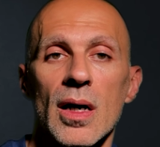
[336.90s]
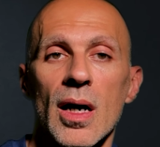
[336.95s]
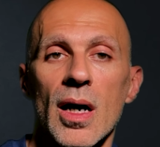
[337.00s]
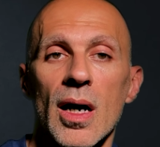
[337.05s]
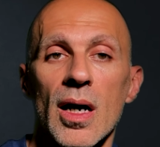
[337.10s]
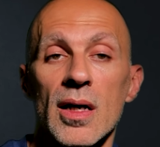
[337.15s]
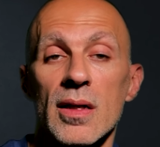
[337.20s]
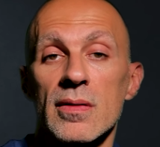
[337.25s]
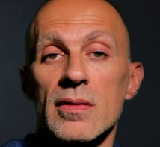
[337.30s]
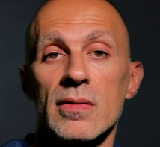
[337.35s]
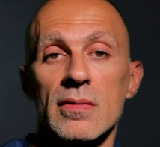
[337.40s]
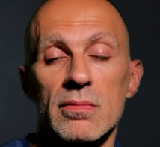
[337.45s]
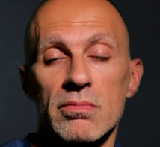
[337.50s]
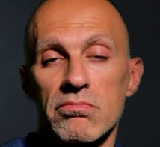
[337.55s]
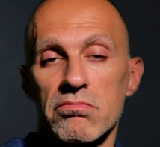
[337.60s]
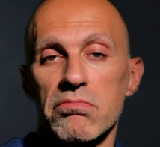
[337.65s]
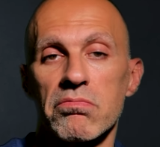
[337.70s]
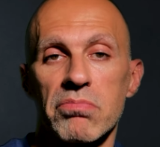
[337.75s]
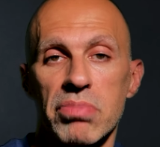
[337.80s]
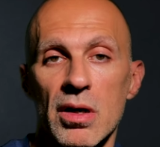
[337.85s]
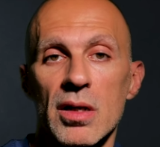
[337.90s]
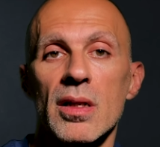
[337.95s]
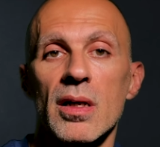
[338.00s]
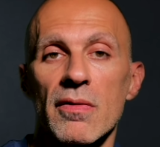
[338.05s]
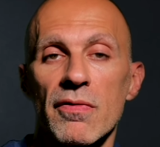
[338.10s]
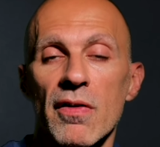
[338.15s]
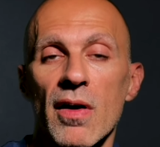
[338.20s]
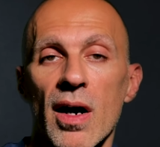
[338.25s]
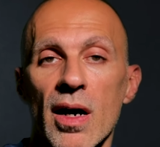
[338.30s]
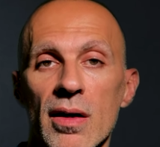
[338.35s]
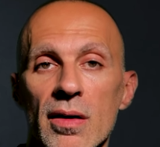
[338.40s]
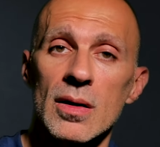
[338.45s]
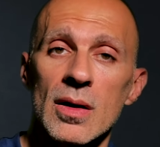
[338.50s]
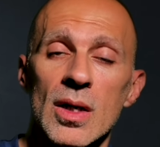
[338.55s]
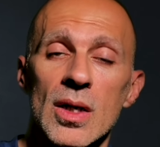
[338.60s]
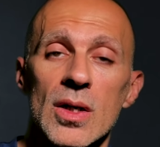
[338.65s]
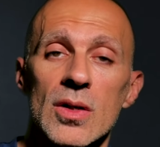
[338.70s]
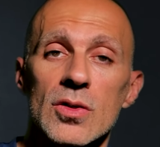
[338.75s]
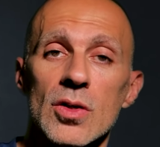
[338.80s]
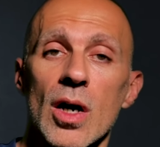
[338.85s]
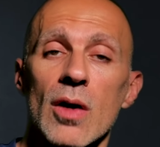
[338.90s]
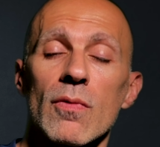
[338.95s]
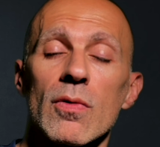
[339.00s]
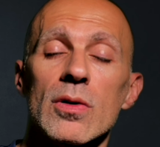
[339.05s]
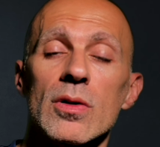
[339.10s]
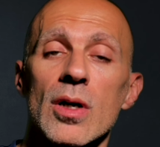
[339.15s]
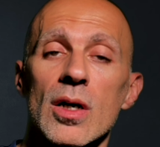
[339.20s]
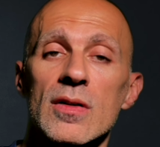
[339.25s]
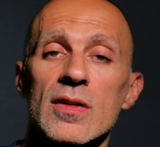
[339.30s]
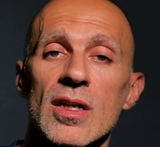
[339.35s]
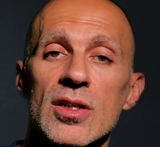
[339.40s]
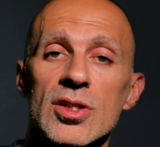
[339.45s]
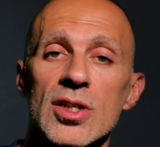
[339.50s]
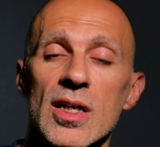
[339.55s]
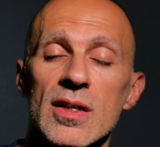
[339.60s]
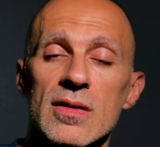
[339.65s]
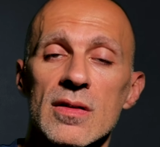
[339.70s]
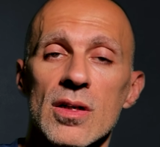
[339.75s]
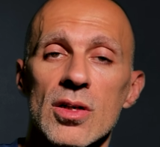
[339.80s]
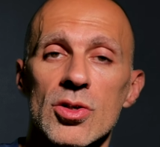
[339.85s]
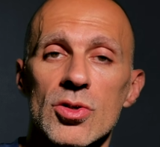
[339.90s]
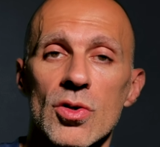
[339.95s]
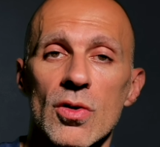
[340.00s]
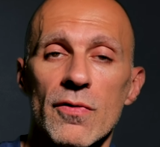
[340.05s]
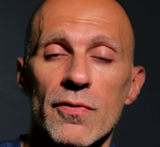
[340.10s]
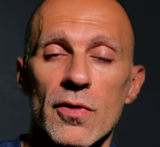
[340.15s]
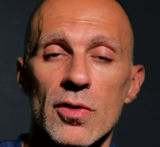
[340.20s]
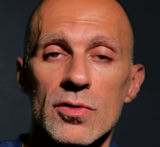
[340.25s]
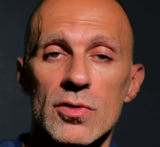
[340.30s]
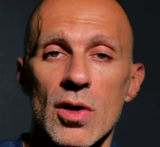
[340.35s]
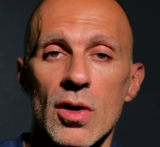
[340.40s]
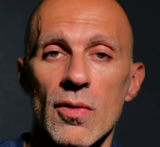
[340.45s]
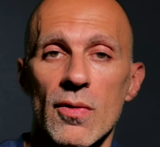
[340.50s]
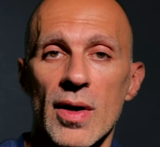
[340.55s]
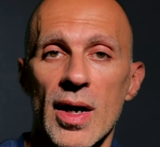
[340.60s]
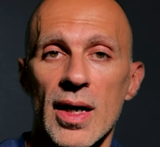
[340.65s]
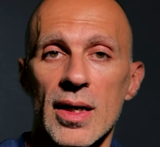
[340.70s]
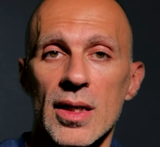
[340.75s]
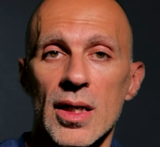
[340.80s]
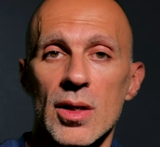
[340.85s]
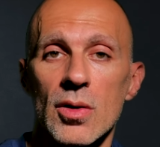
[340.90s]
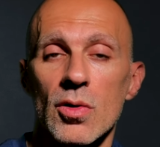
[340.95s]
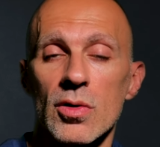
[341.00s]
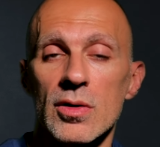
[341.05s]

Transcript: It's pretty fine. So I would not suggest this shoe for slow running or